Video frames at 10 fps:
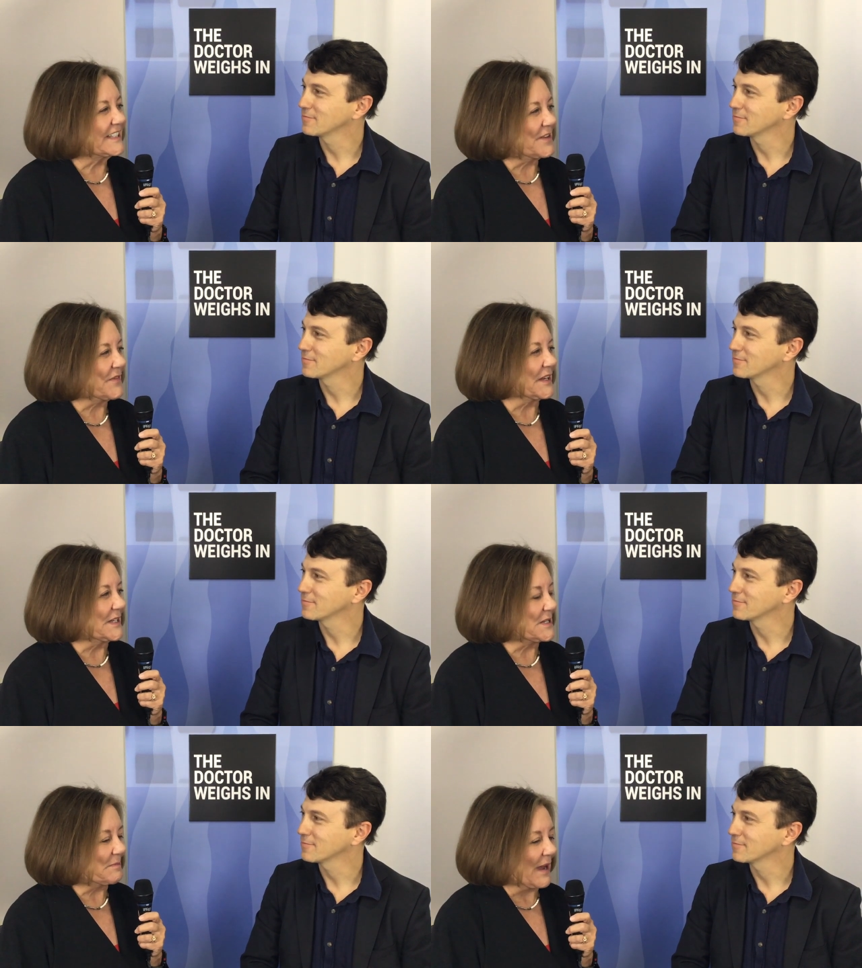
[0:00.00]

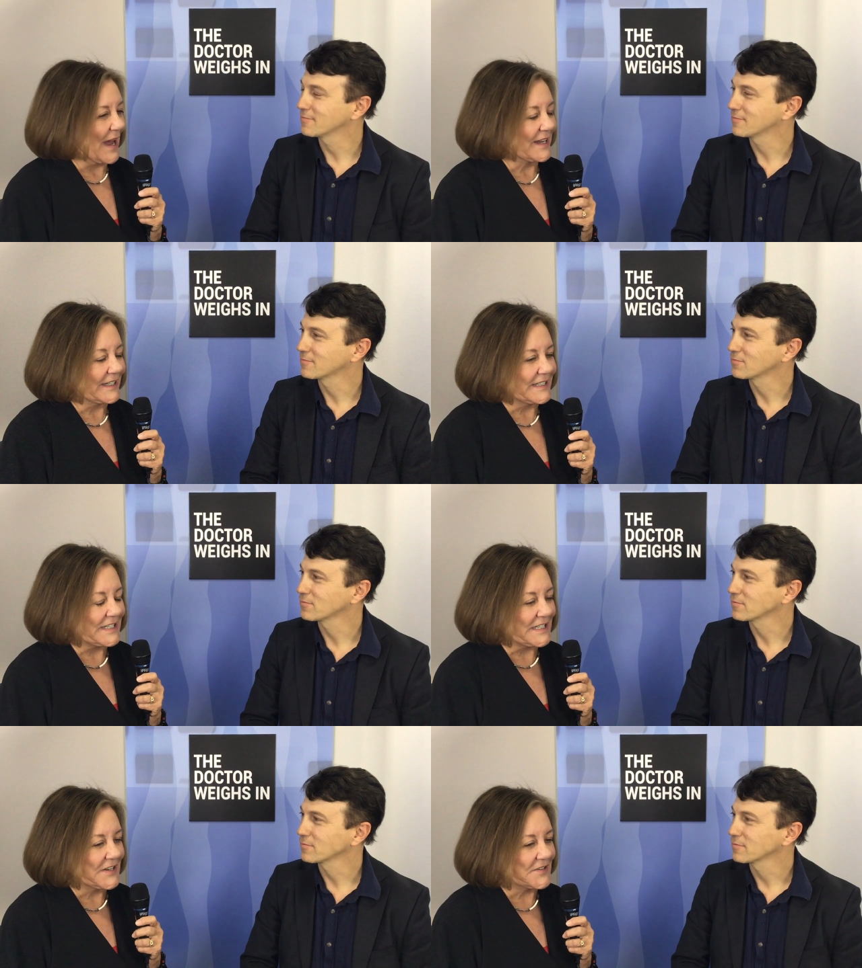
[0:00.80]
Speaker 1: something in his
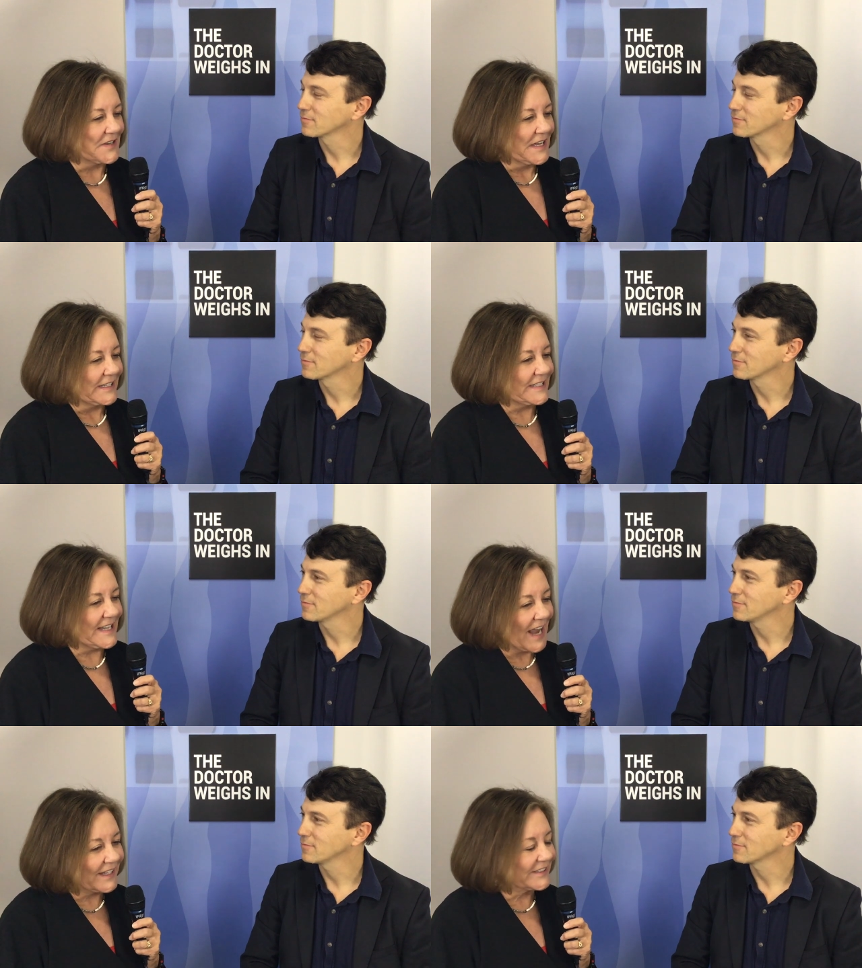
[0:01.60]
pocket. So
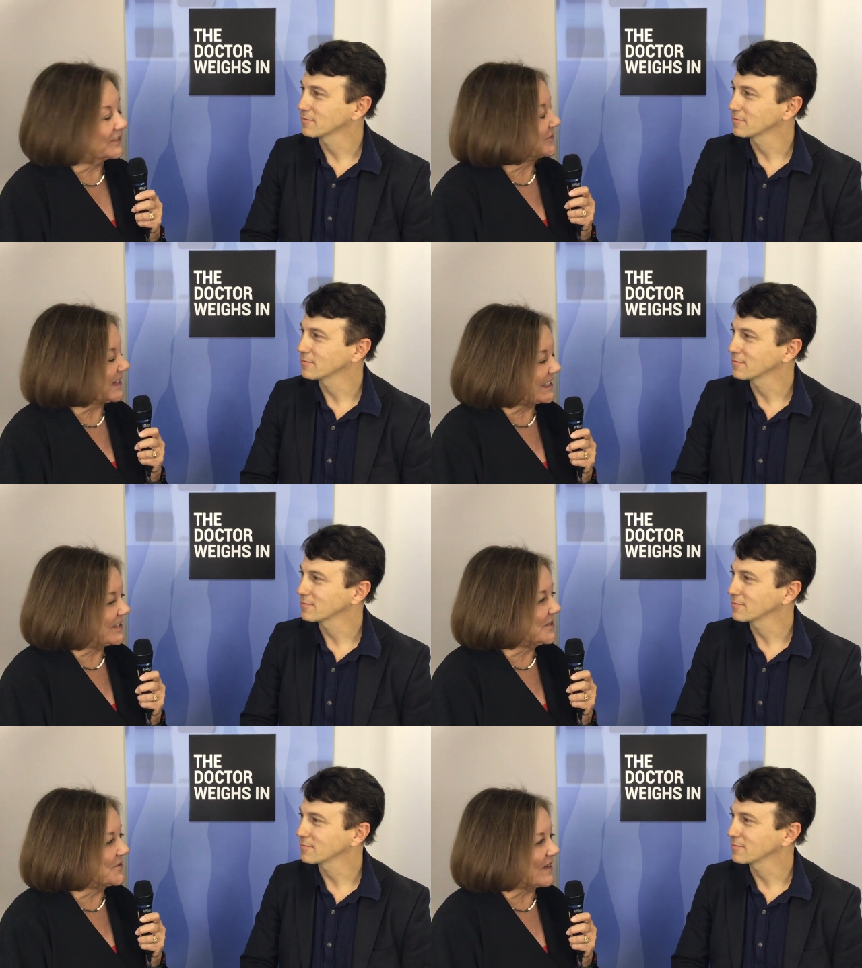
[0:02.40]
Daniel,
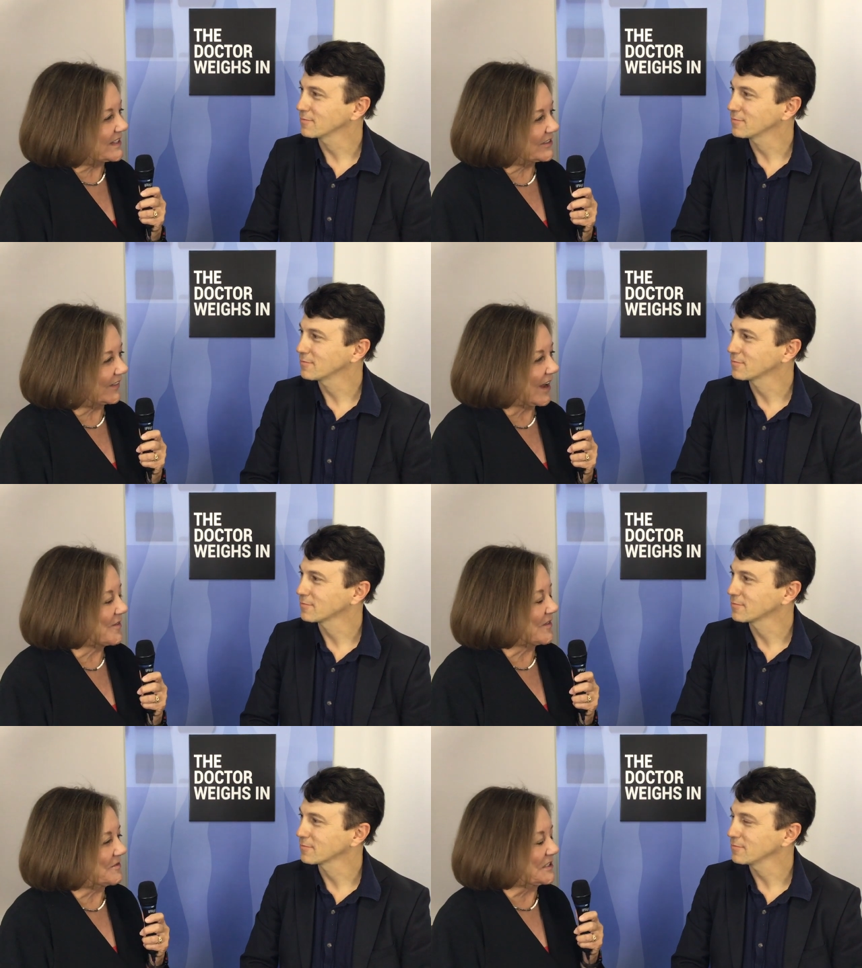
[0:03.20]
what's new? What's
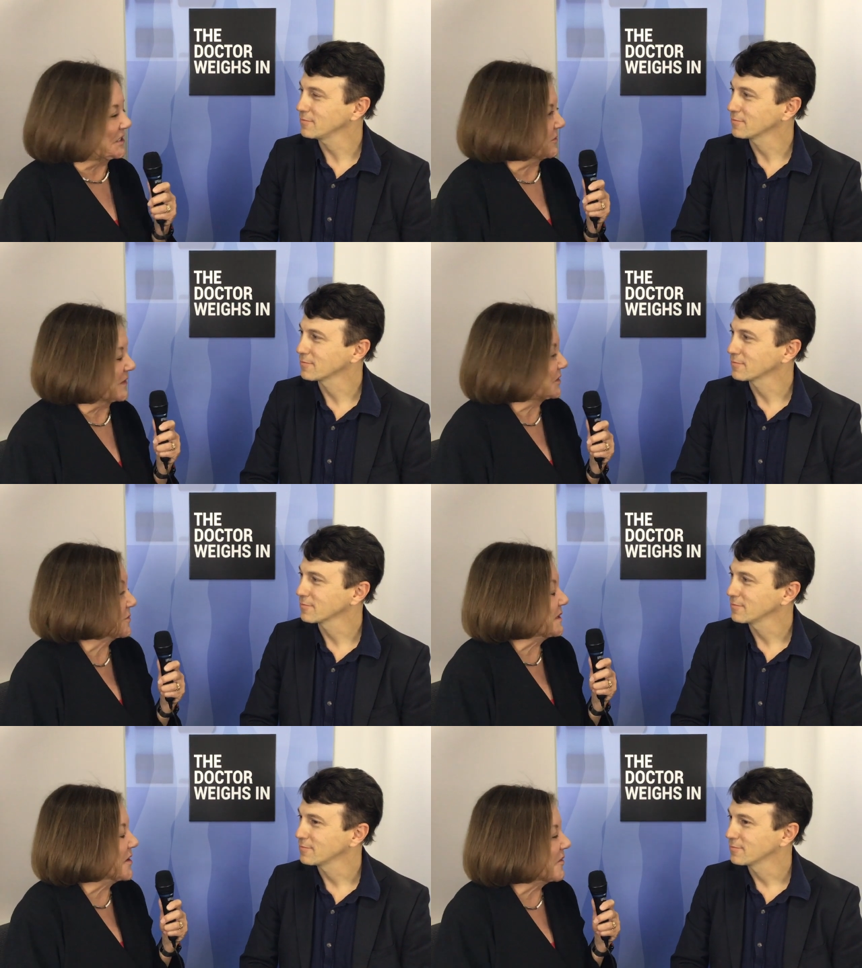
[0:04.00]
great? What would you, what
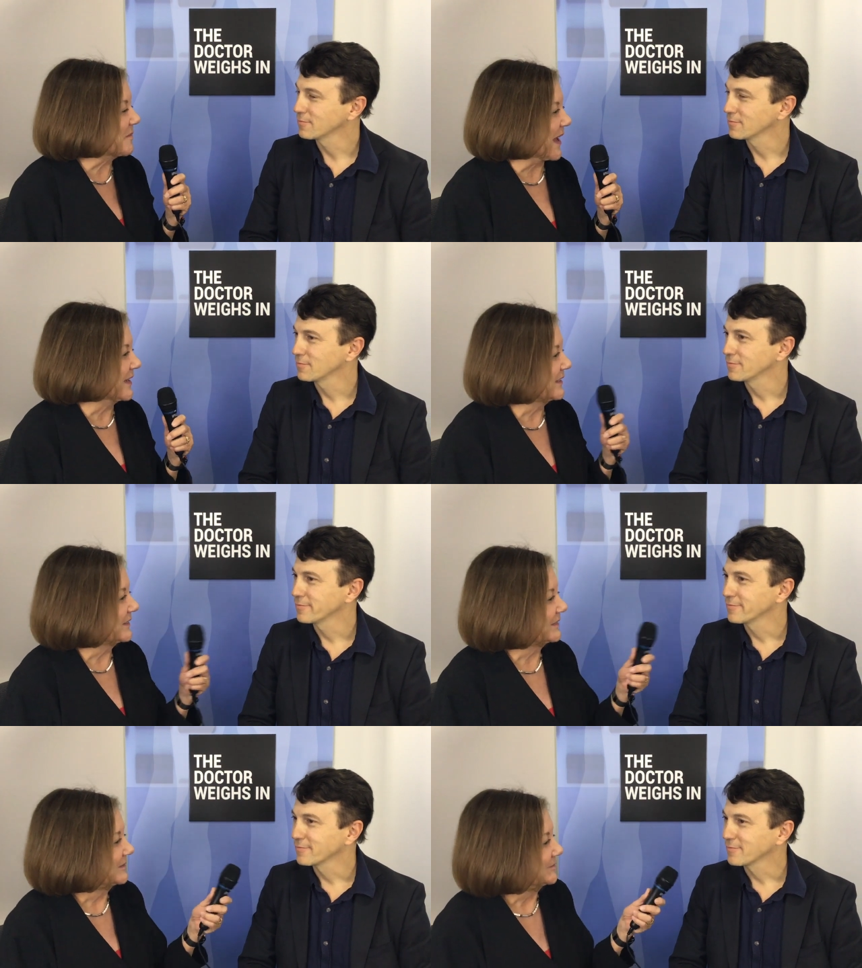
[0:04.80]
should we know about?
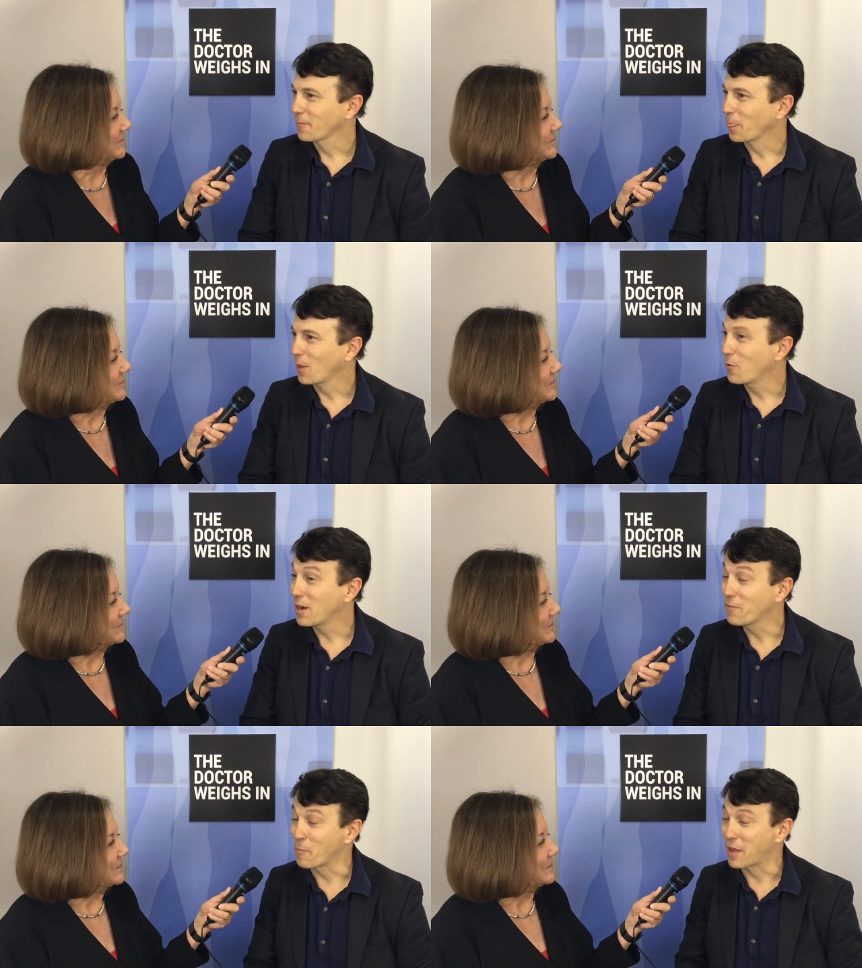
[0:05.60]

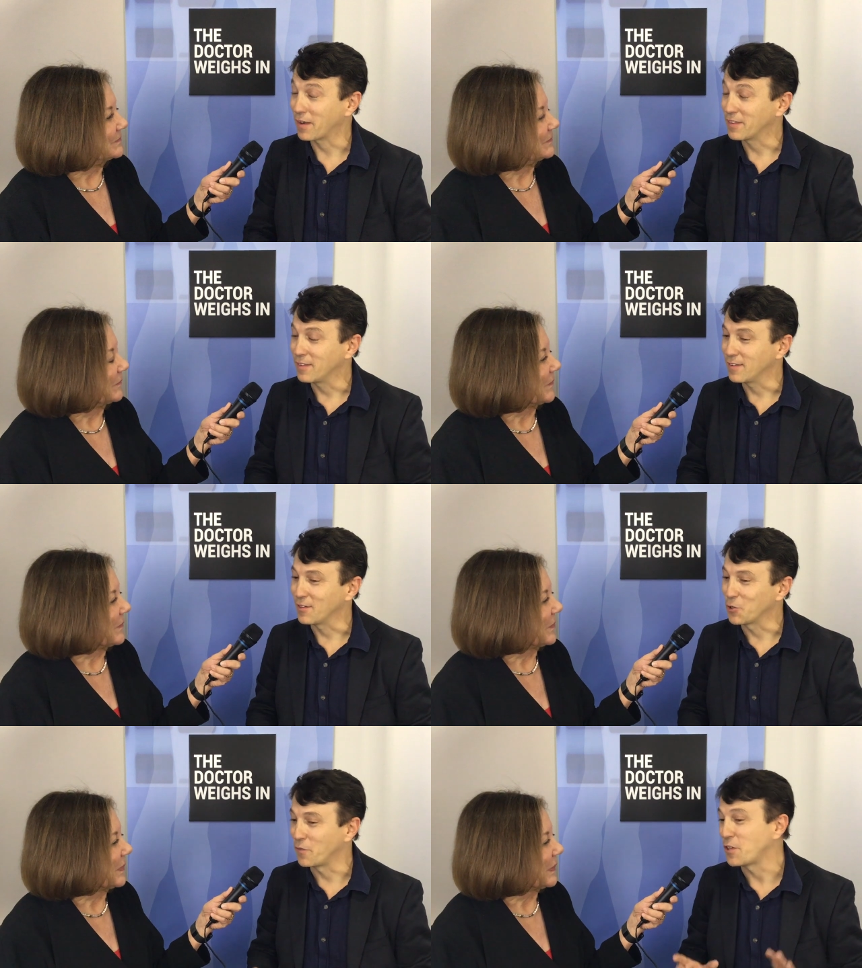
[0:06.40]
Speaker 2: Well, I don't know about it,
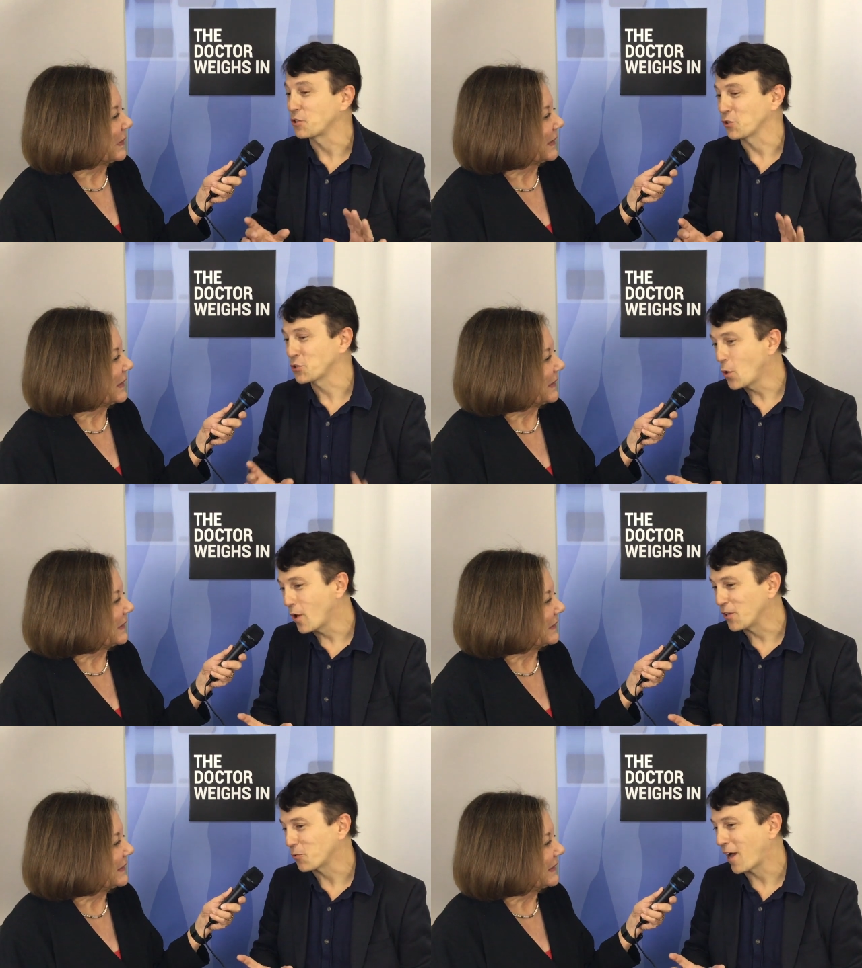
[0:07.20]
the guru of digital toys,